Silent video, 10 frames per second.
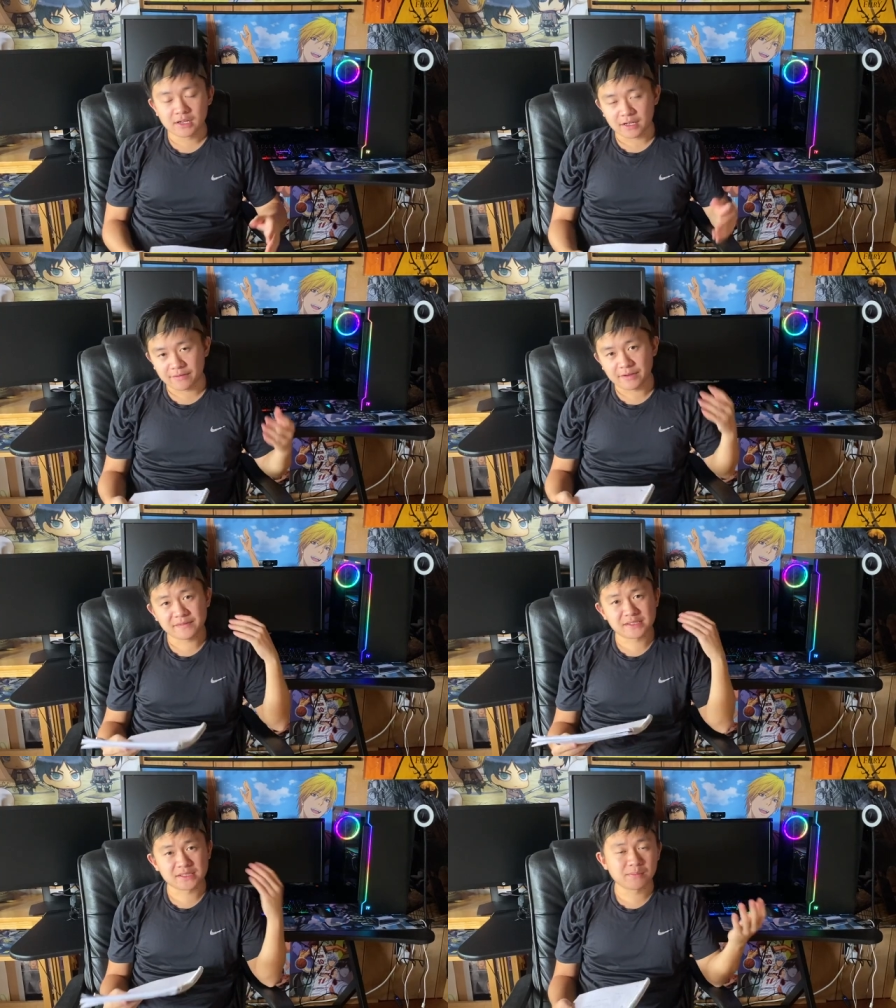I've had
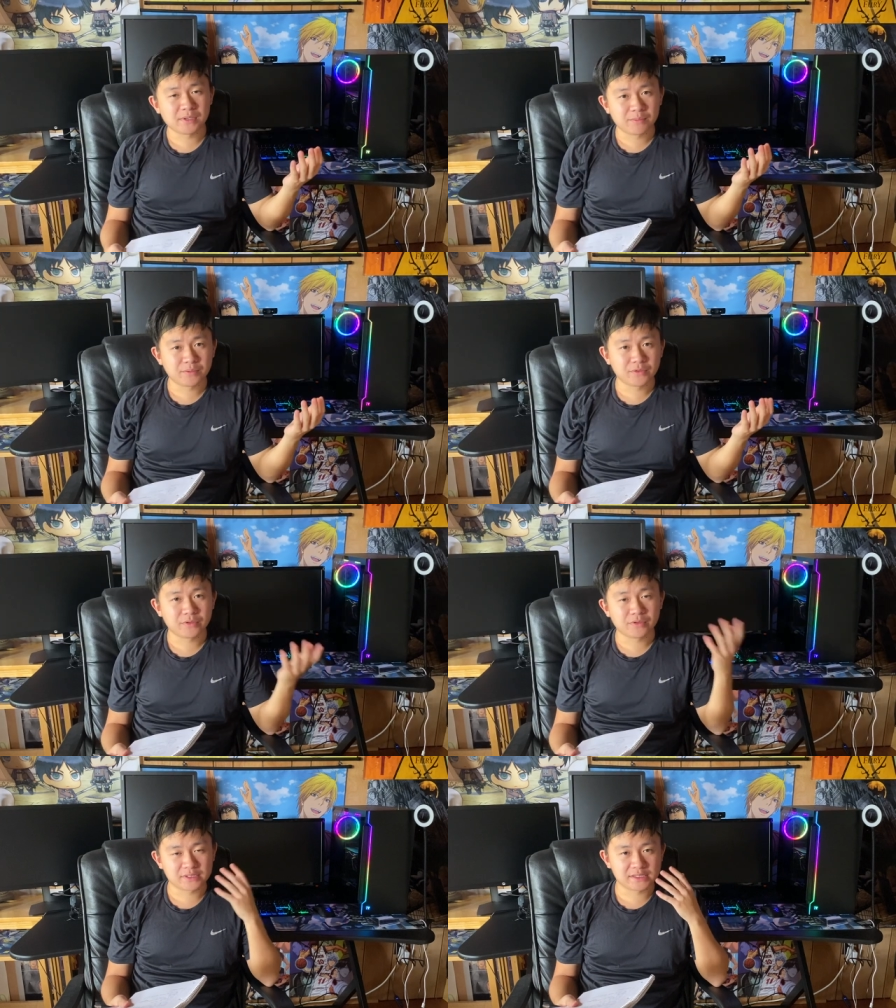some
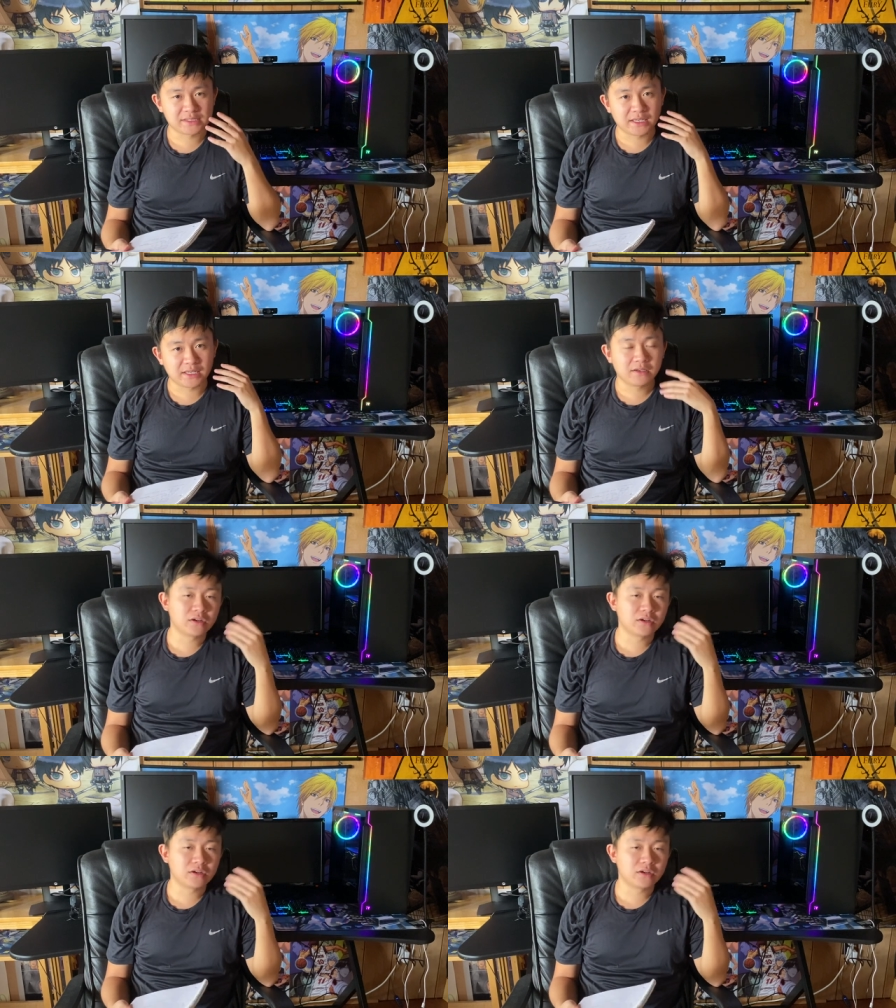people say,